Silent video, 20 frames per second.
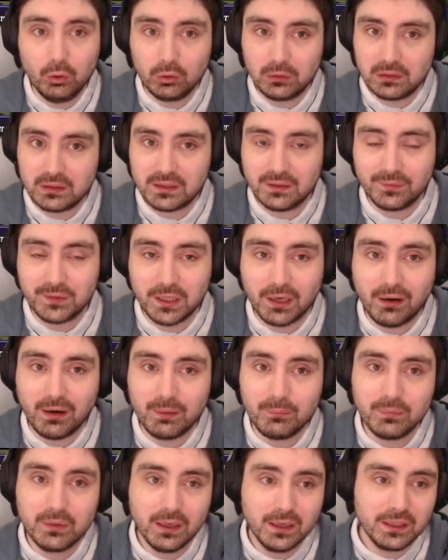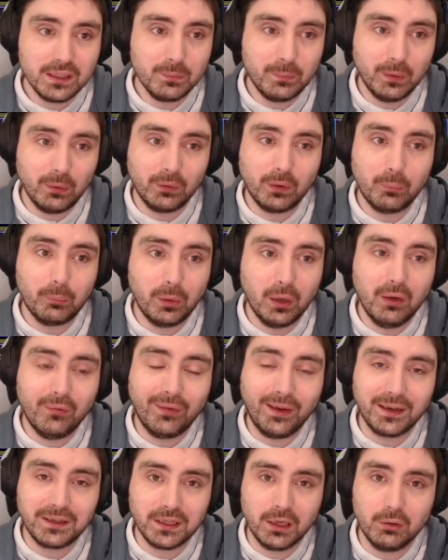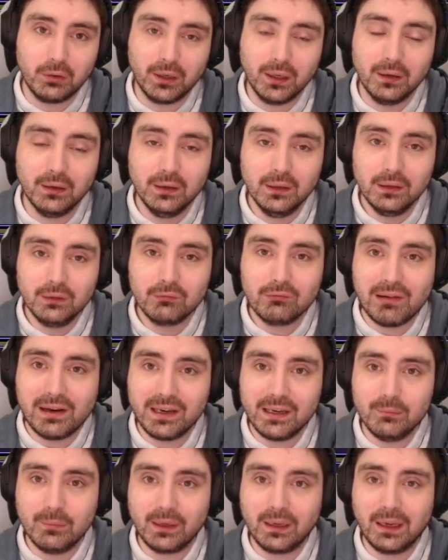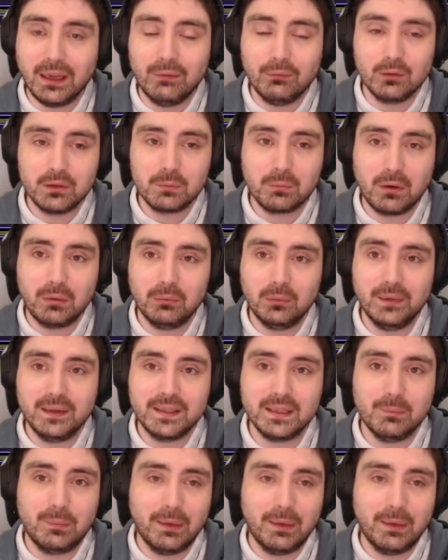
oodles of time to build the perfect Ogre, randoming levels probably is a